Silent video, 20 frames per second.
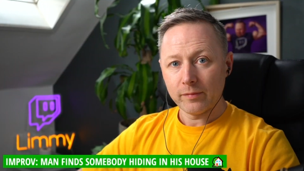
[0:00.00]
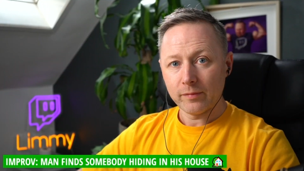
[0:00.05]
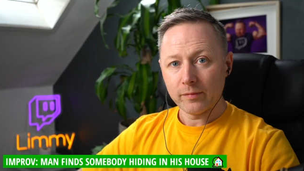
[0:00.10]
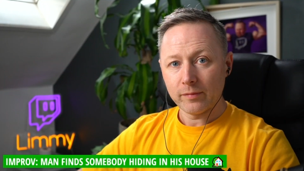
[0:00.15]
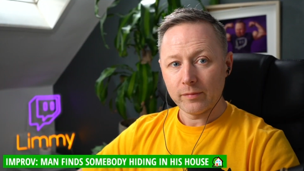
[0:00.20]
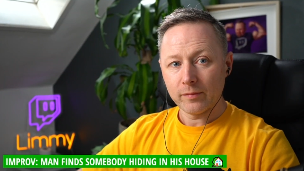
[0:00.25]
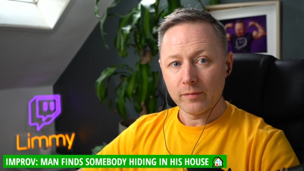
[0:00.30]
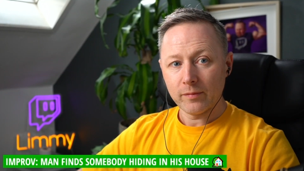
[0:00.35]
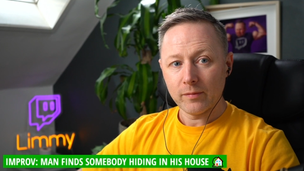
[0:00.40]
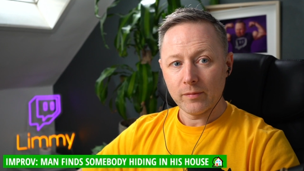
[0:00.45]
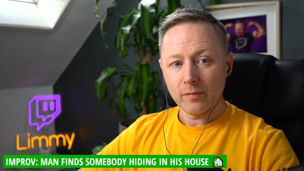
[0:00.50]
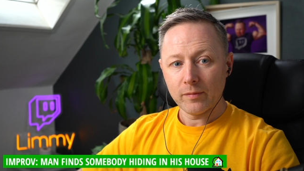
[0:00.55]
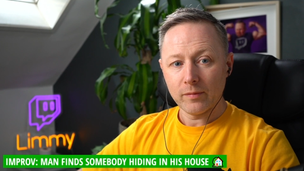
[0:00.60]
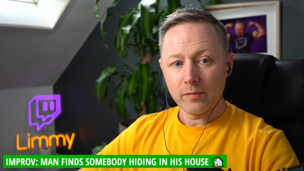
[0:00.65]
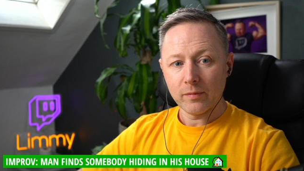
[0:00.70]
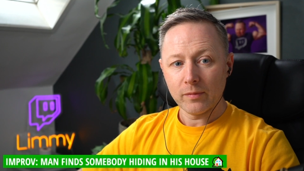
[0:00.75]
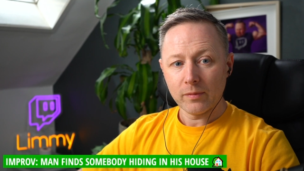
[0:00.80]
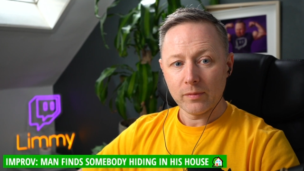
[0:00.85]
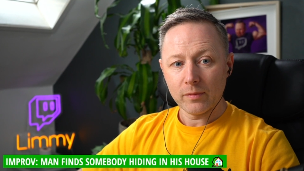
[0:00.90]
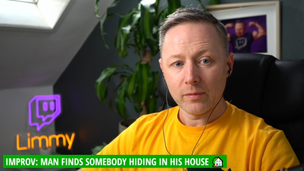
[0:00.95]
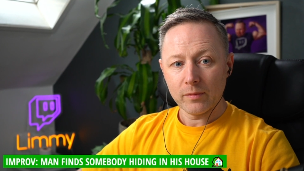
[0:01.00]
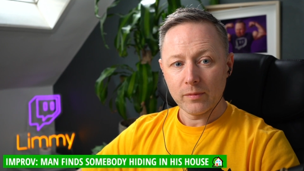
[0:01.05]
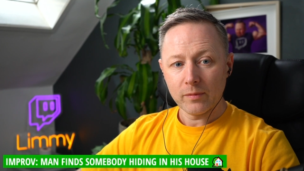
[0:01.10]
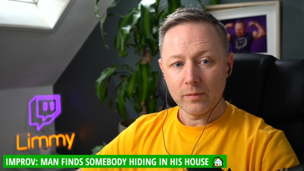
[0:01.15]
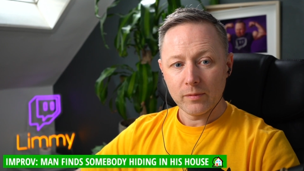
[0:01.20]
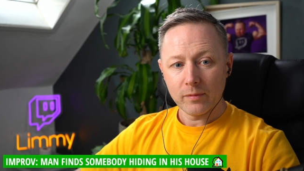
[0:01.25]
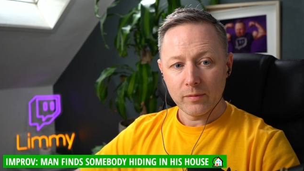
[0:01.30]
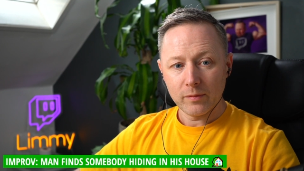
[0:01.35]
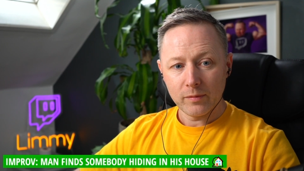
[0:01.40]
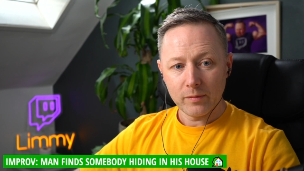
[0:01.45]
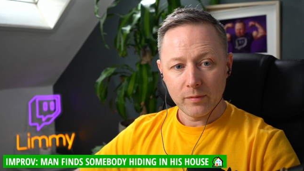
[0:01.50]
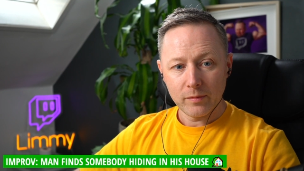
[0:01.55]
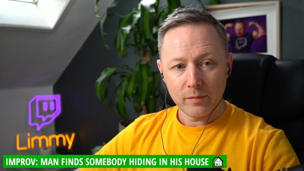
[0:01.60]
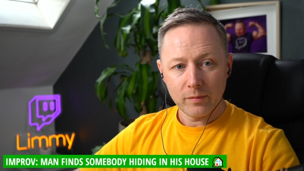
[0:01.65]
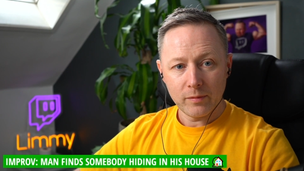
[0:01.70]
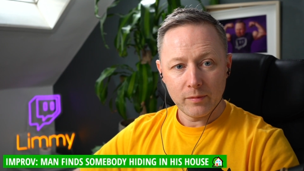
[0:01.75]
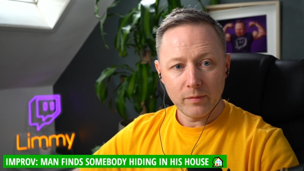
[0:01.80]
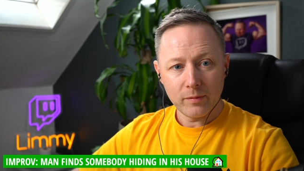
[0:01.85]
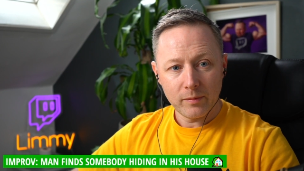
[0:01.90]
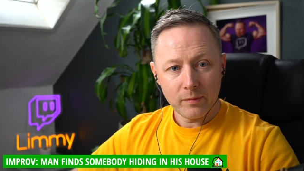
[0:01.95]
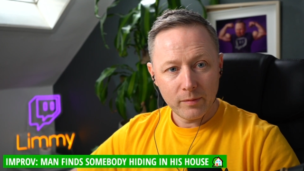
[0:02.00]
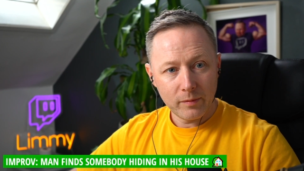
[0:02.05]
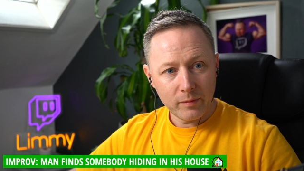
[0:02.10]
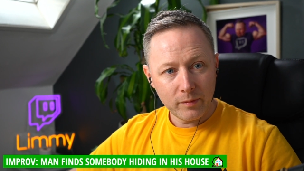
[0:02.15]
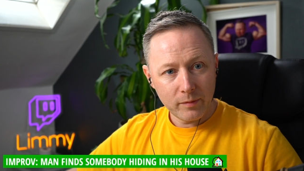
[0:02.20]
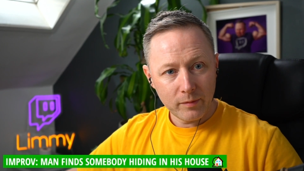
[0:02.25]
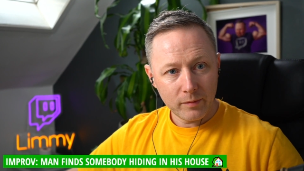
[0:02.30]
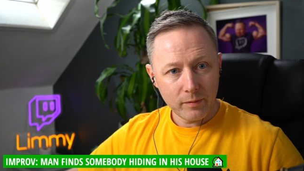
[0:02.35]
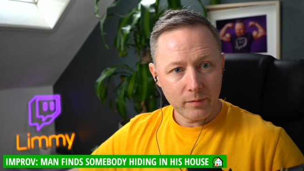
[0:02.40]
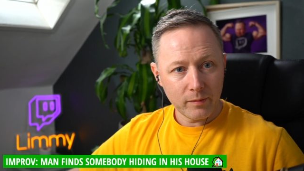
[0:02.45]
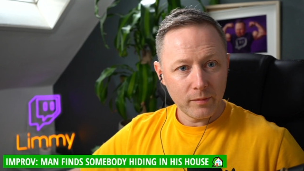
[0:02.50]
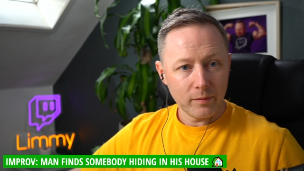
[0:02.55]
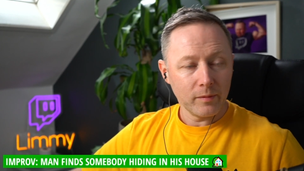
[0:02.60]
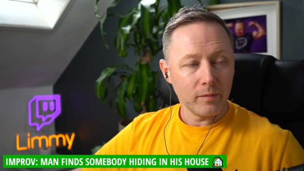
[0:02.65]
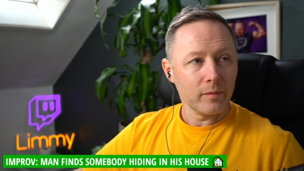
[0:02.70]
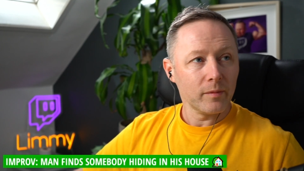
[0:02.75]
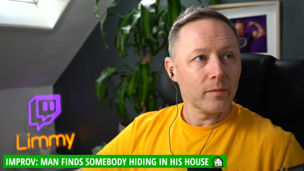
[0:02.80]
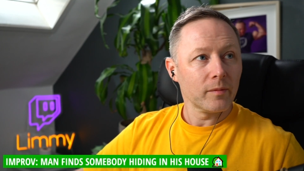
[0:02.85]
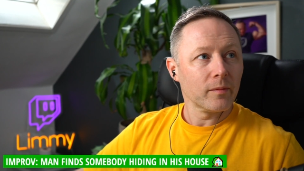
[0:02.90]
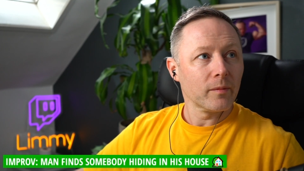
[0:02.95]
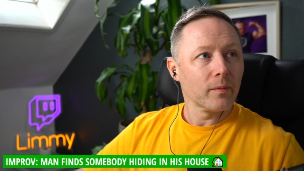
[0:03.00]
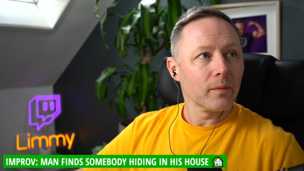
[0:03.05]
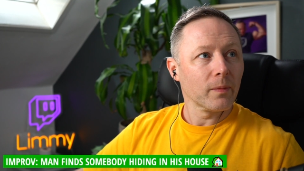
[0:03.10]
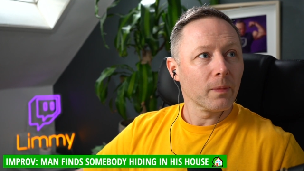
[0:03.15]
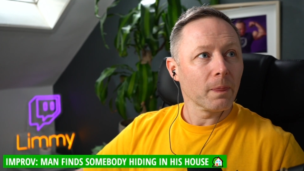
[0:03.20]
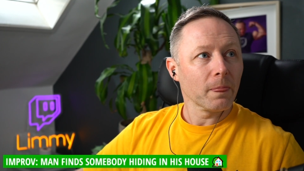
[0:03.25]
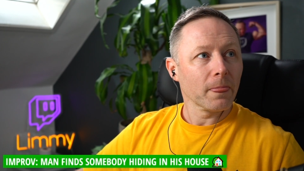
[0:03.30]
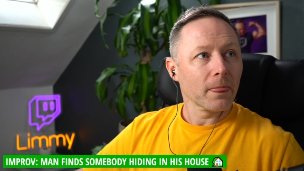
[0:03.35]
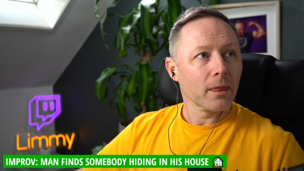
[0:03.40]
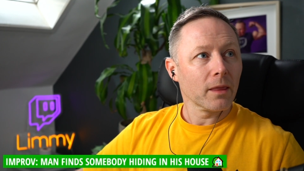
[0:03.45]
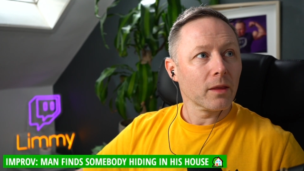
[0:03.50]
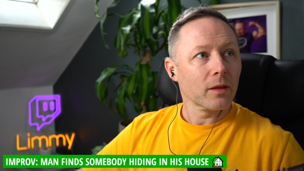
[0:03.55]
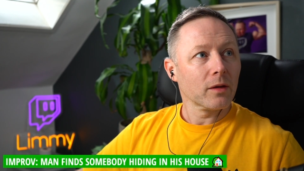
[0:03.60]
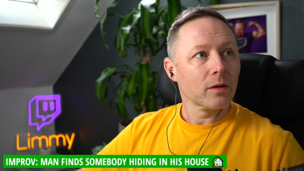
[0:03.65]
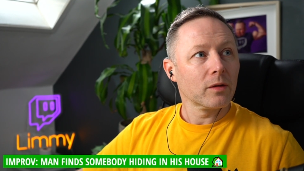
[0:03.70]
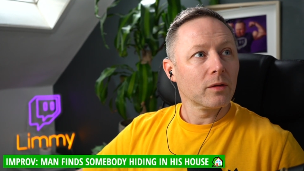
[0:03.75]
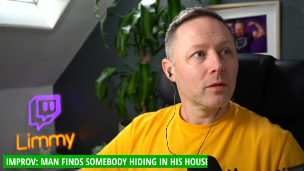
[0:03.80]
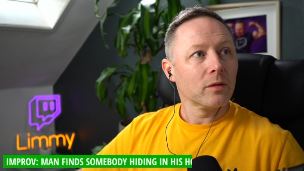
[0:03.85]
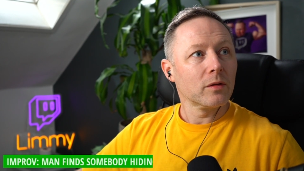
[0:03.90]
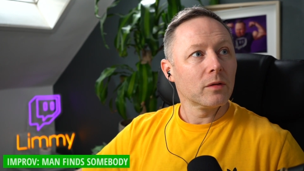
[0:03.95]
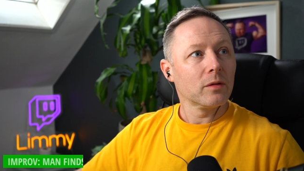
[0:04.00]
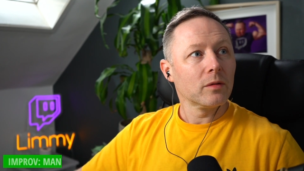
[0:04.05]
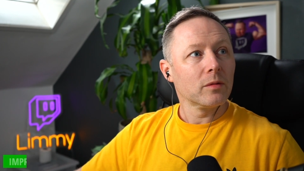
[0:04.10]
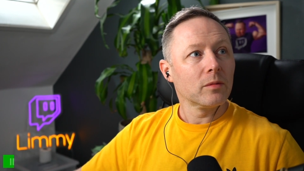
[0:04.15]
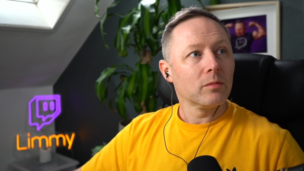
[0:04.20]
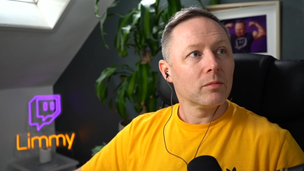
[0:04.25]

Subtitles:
Nothing is said.